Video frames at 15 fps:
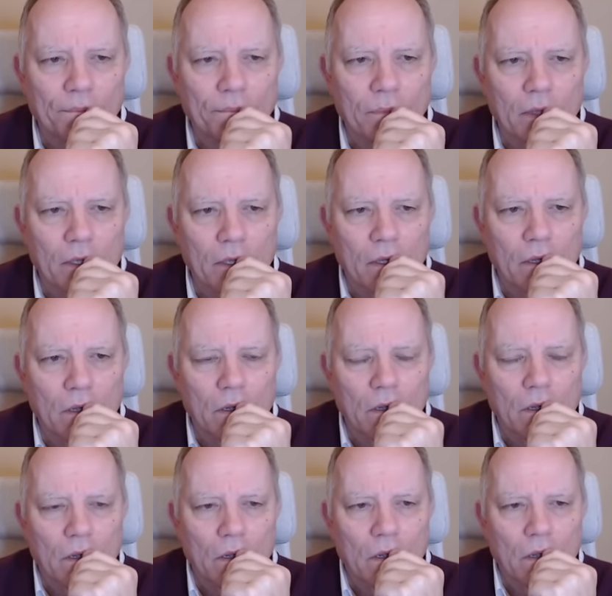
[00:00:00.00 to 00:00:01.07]

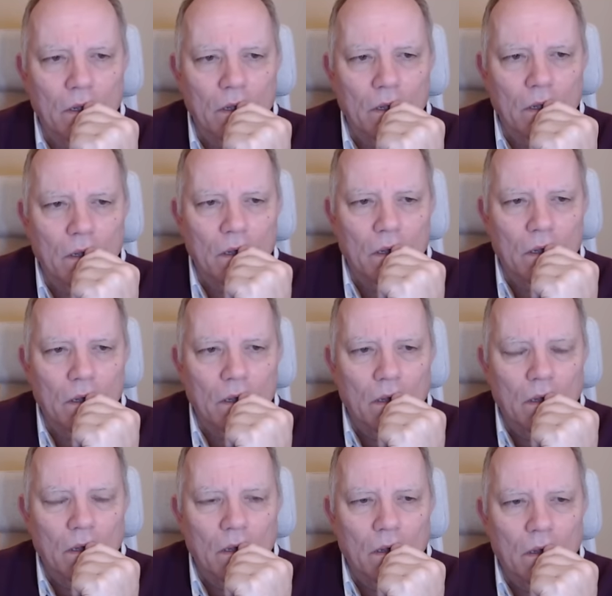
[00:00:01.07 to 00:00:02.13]

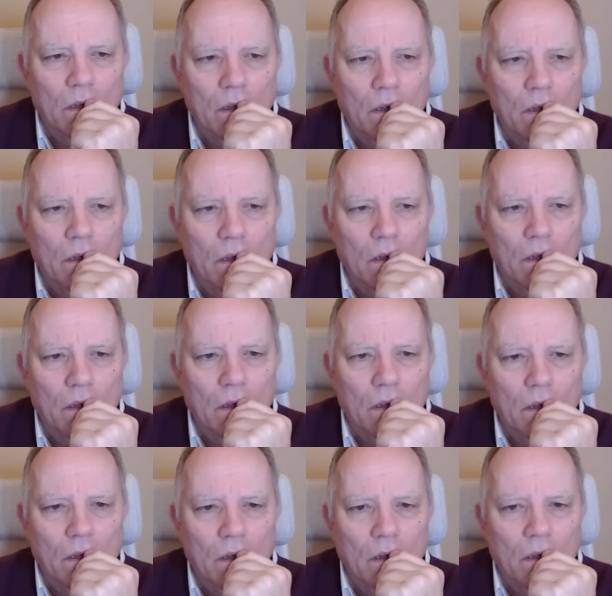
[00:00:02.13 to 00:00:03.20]

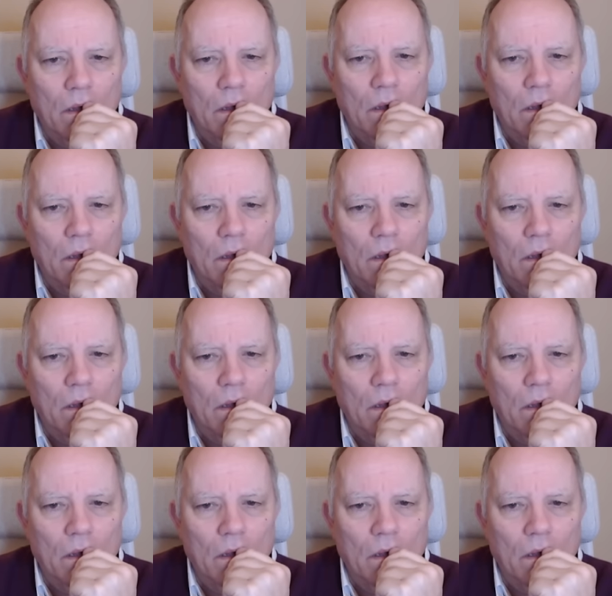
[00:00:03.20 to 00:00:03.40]
[no speech]